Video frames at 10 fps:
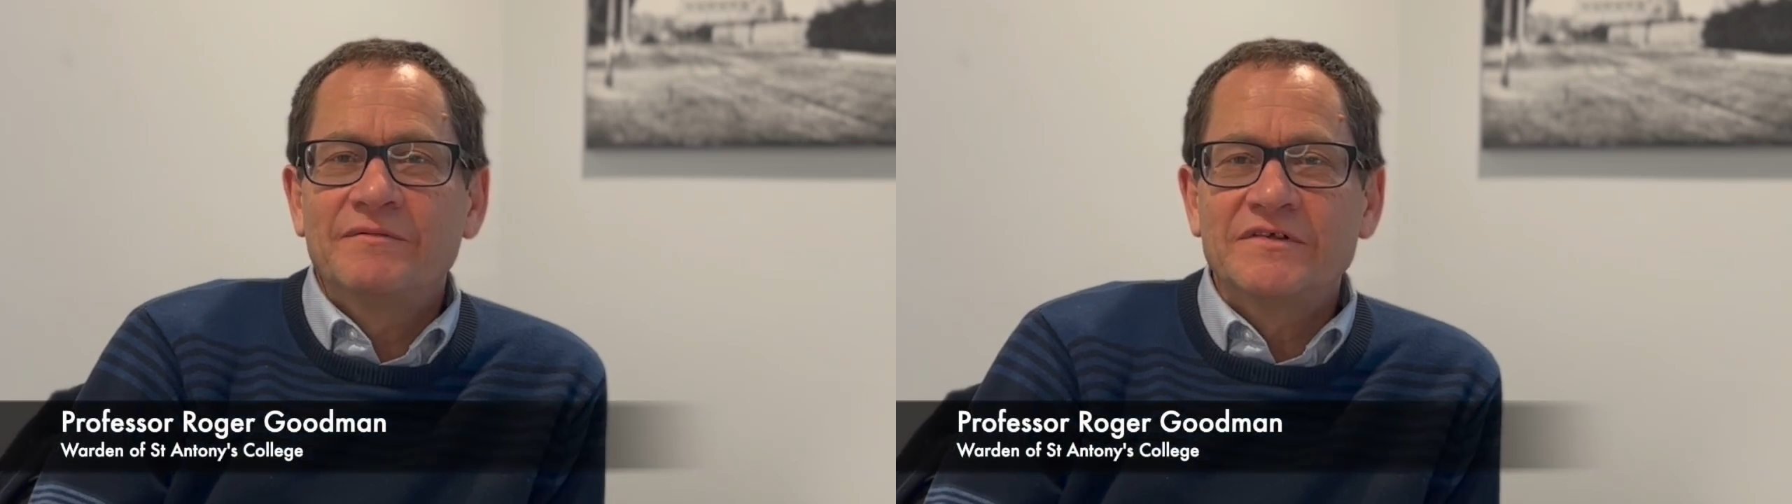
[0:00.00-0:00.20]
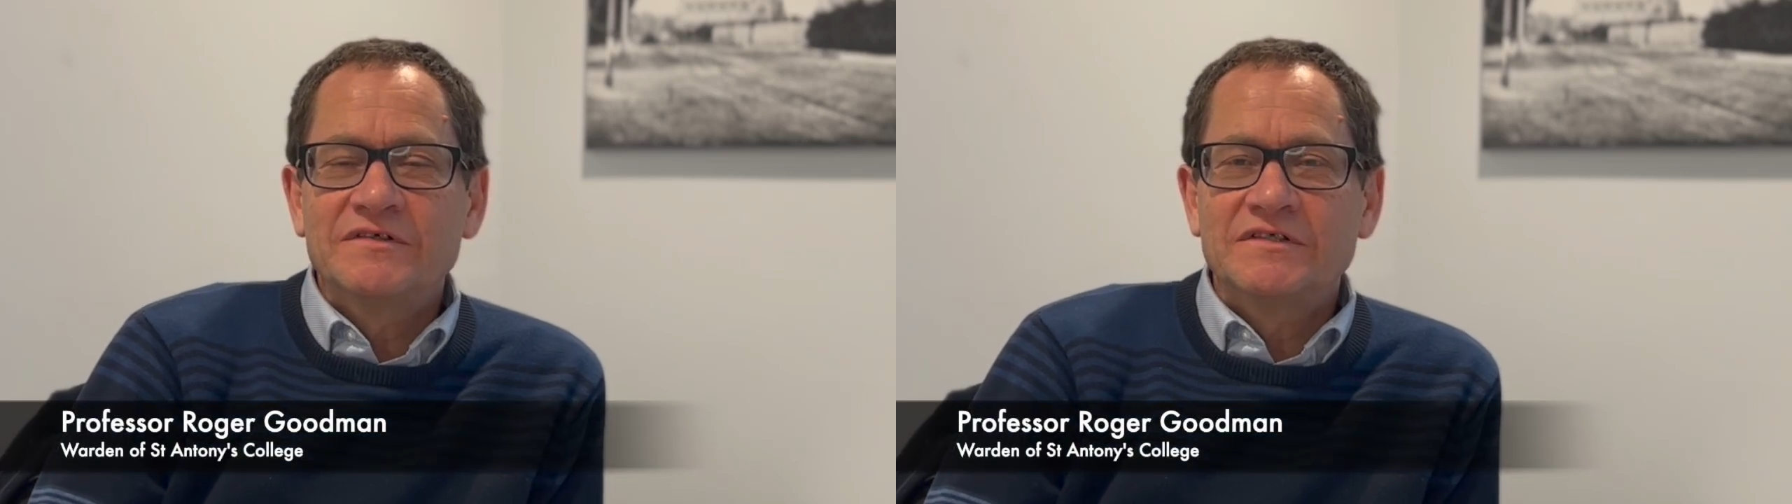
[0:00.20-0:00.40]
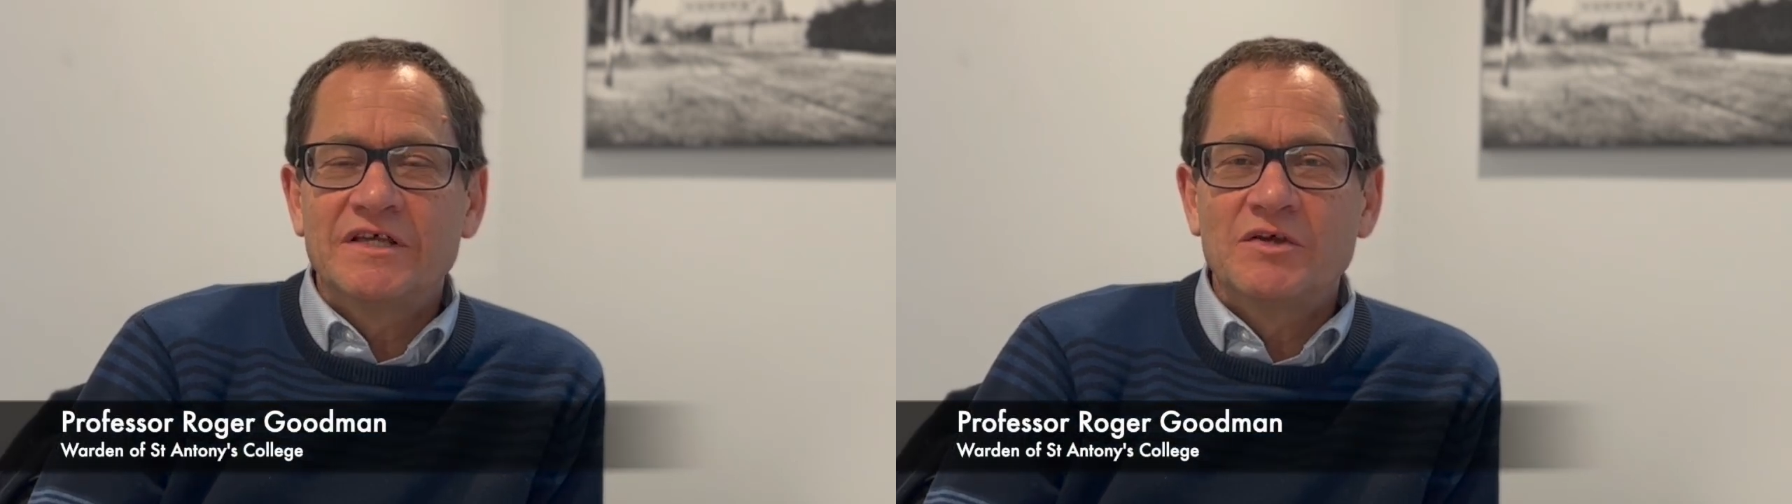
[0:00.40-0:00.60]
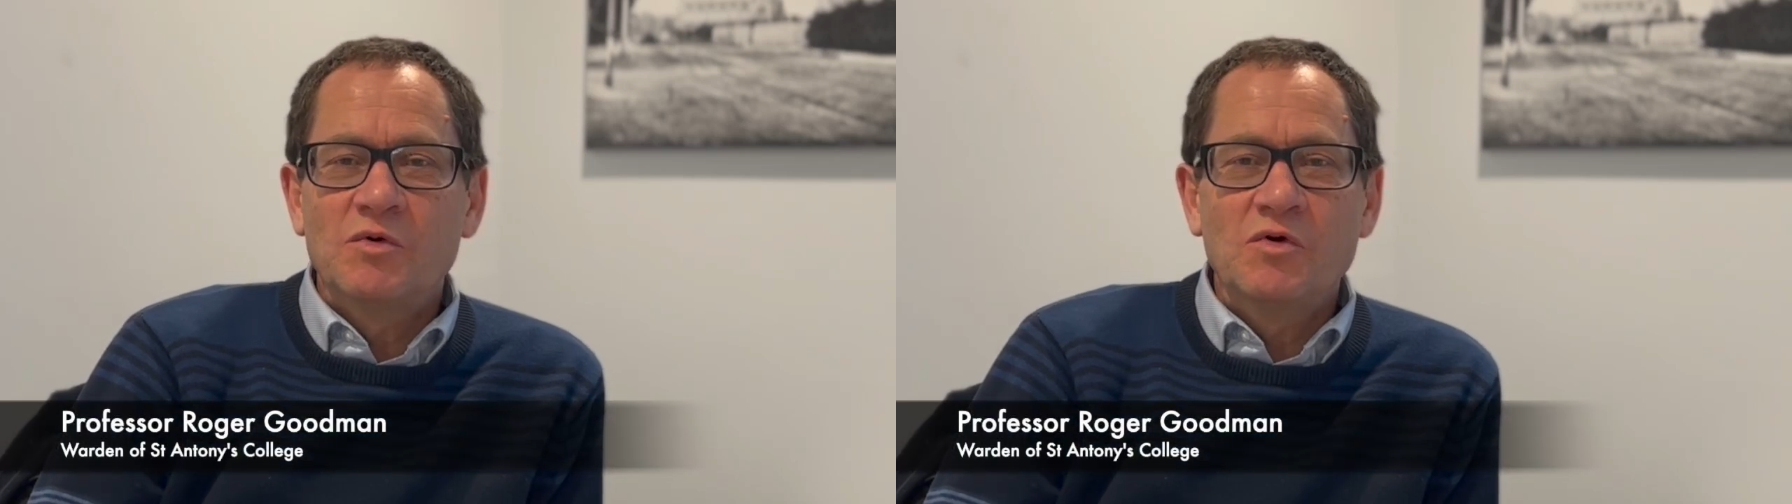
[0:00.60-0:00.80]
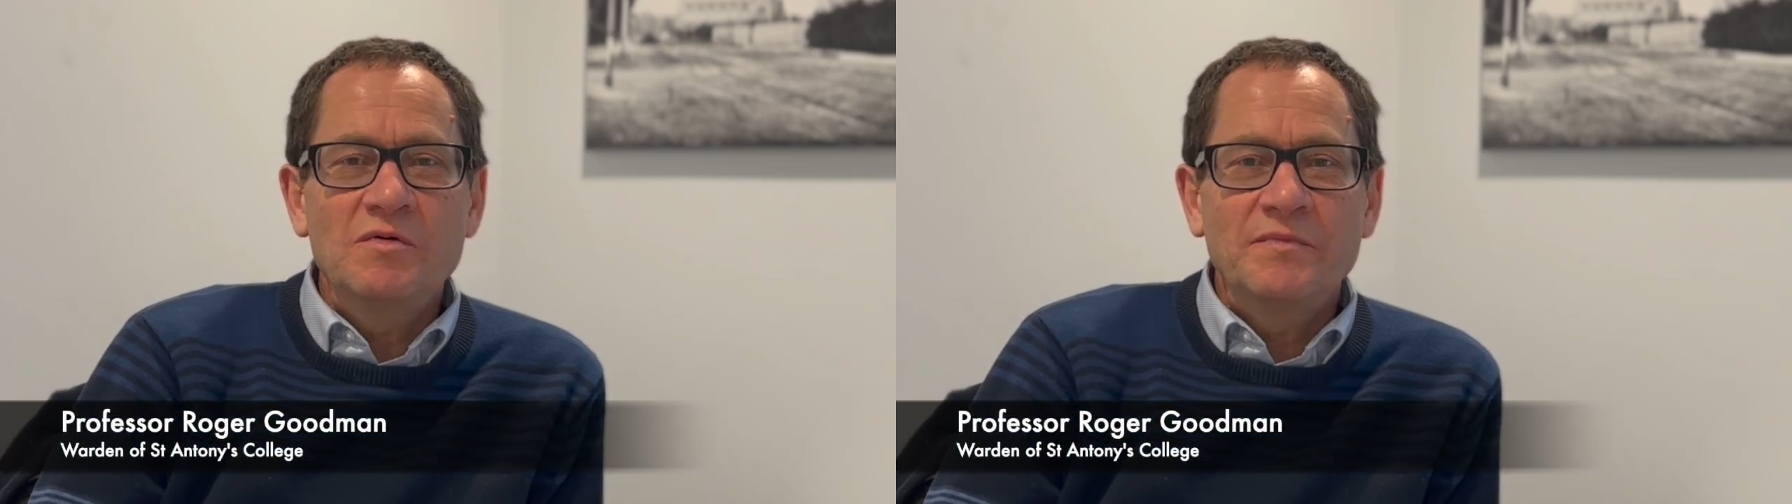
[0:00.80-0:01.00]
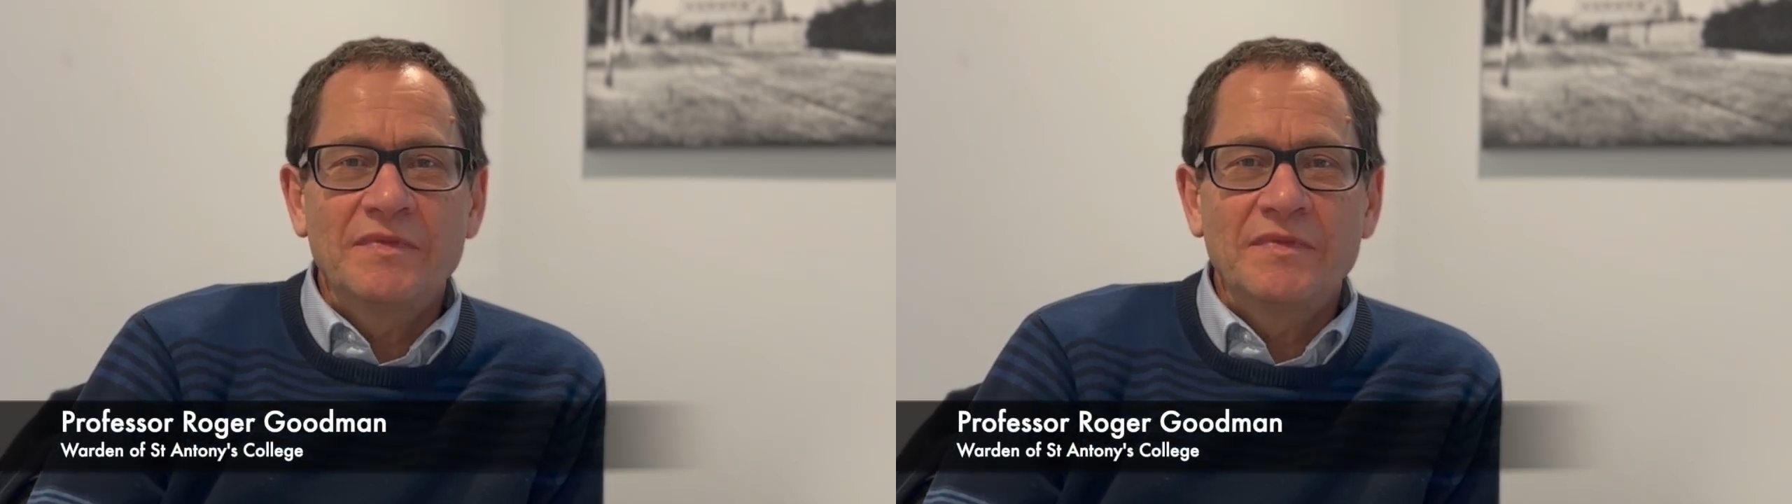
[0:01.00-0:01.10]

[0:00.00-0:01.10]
to see you all.